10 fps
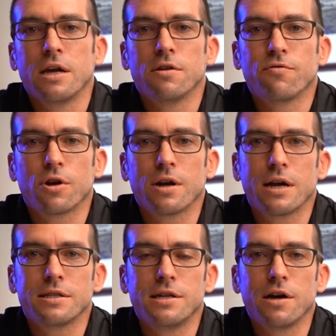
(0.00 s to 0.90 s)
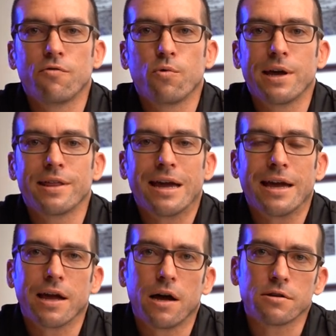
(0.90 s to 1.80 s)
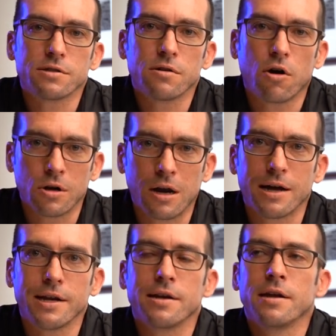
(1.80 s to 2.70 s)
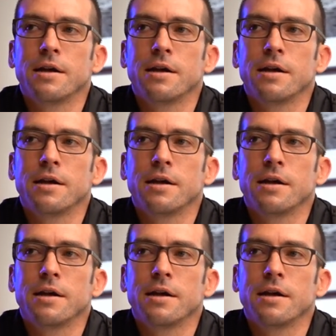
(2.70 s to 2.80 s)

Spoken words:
you've got an idea of where they hang out online,